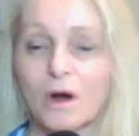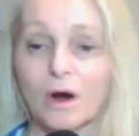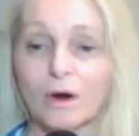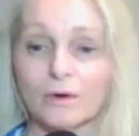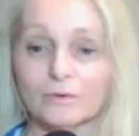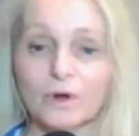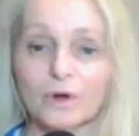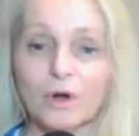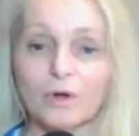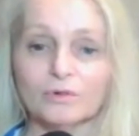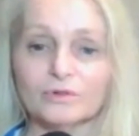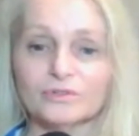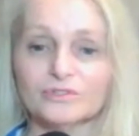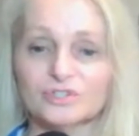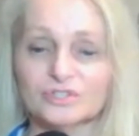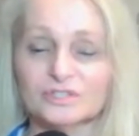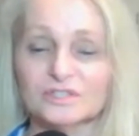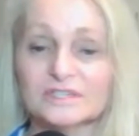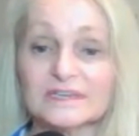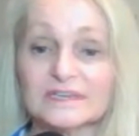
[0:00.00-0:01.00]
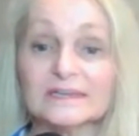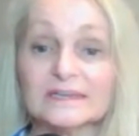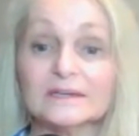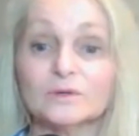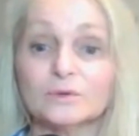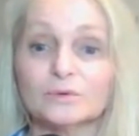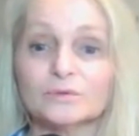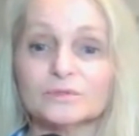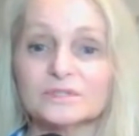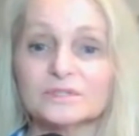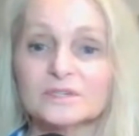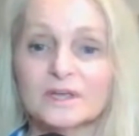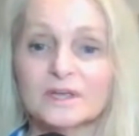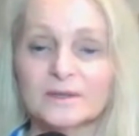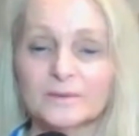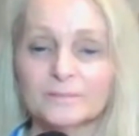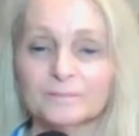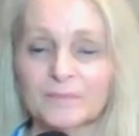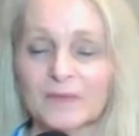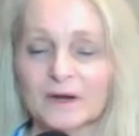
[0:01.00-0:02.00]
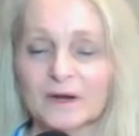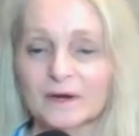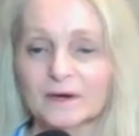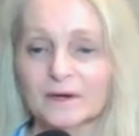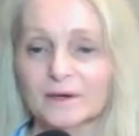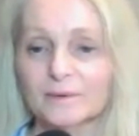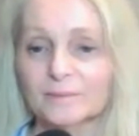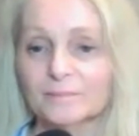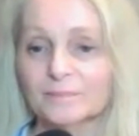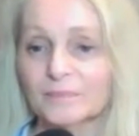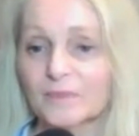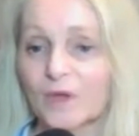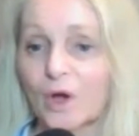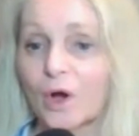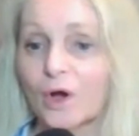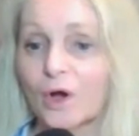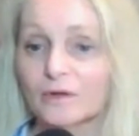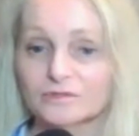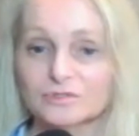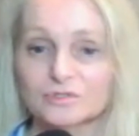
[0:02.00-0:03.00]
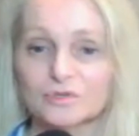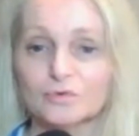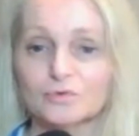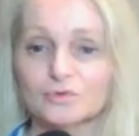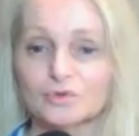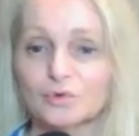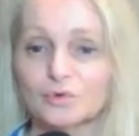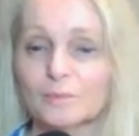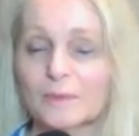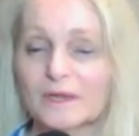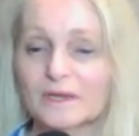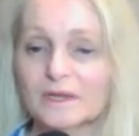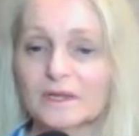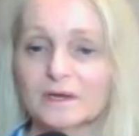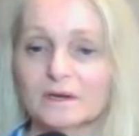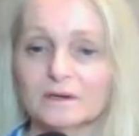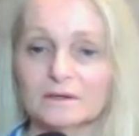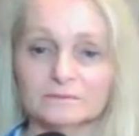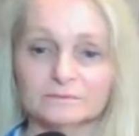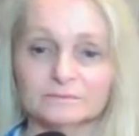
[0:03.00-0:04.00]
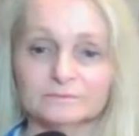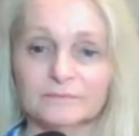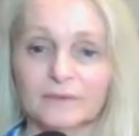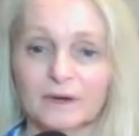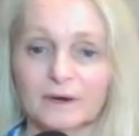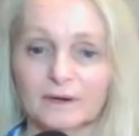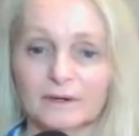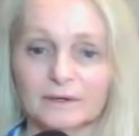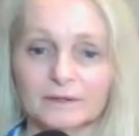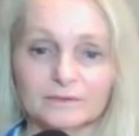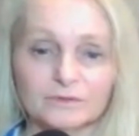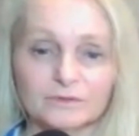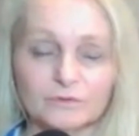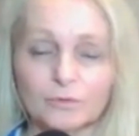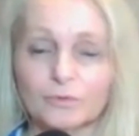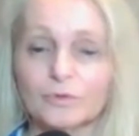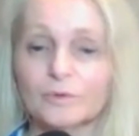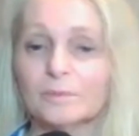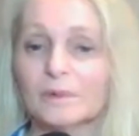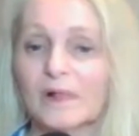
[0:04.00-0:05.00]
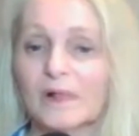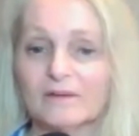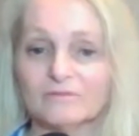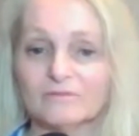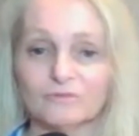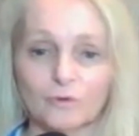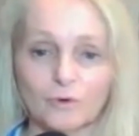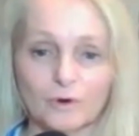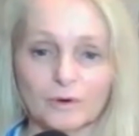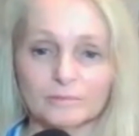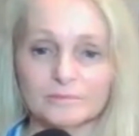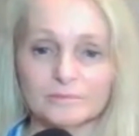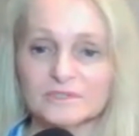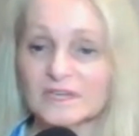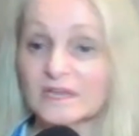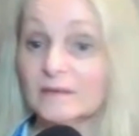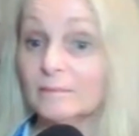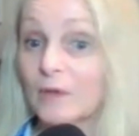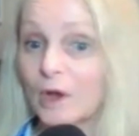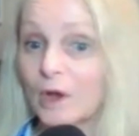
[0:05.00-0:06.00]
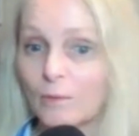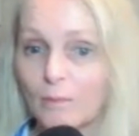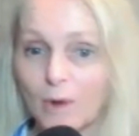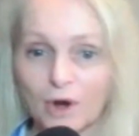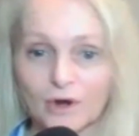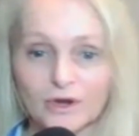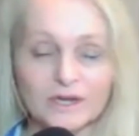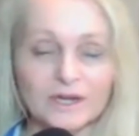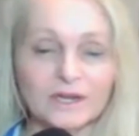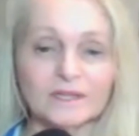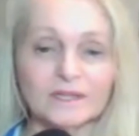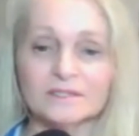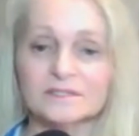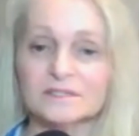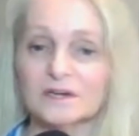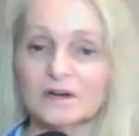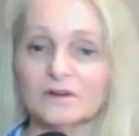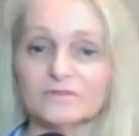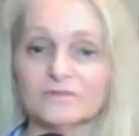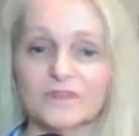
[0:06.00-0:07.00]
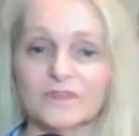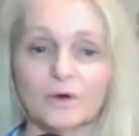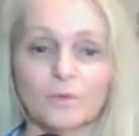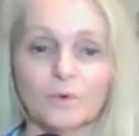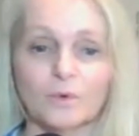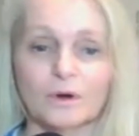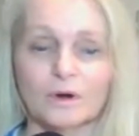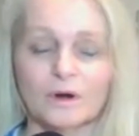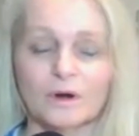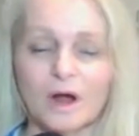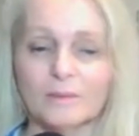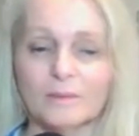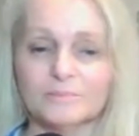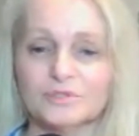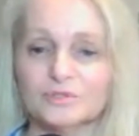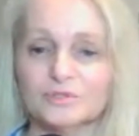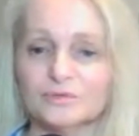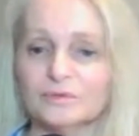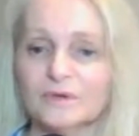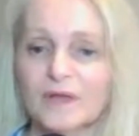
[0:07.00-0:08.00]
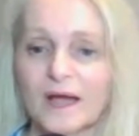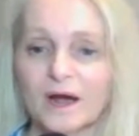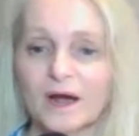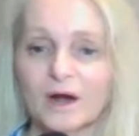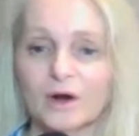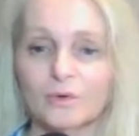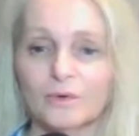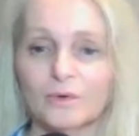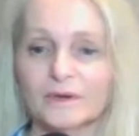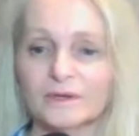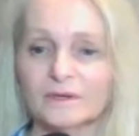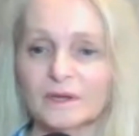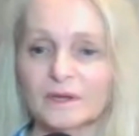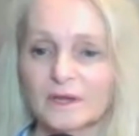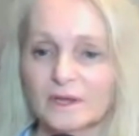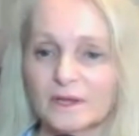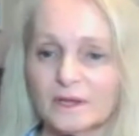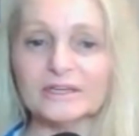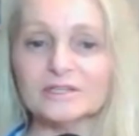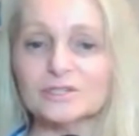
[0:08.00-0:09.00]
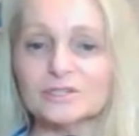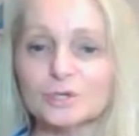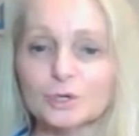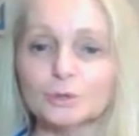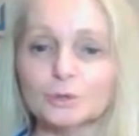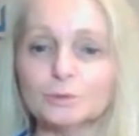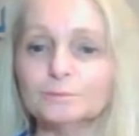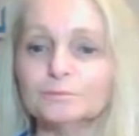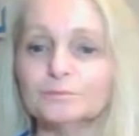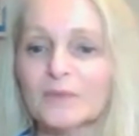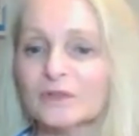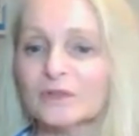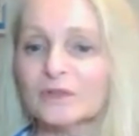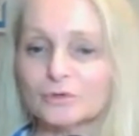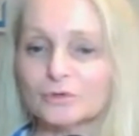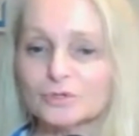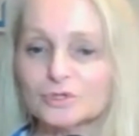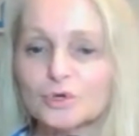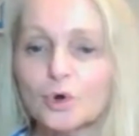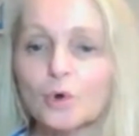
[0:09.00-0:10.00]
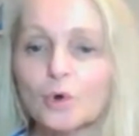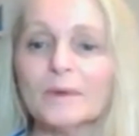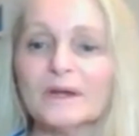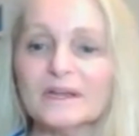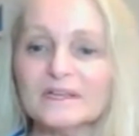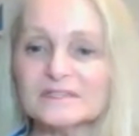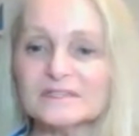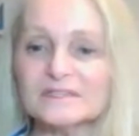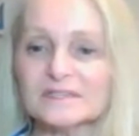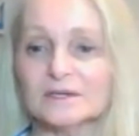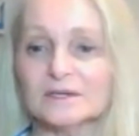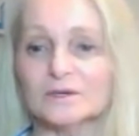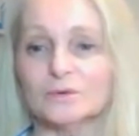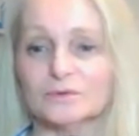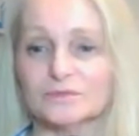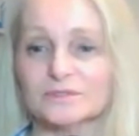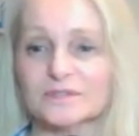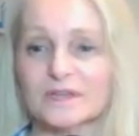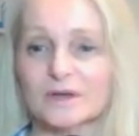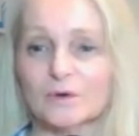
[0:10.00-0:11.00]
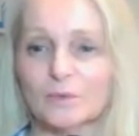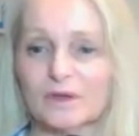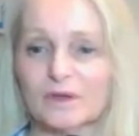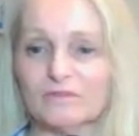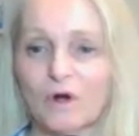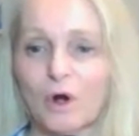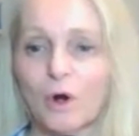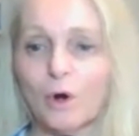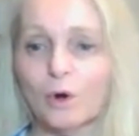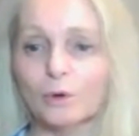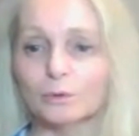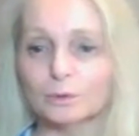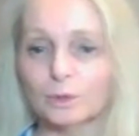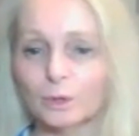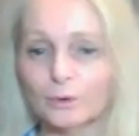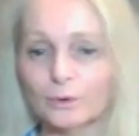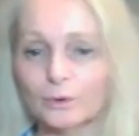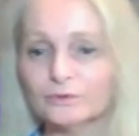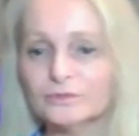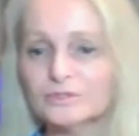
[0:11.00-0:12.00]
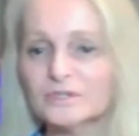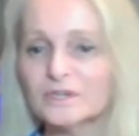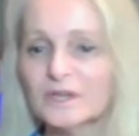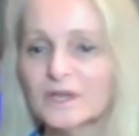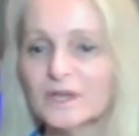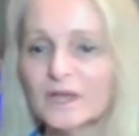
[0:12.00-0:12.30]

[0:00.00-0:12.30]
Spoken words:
our knowledge and skills on social media, through the platforms, email marketing stuff that we're up to now. And so there's so many skills that we've all learned.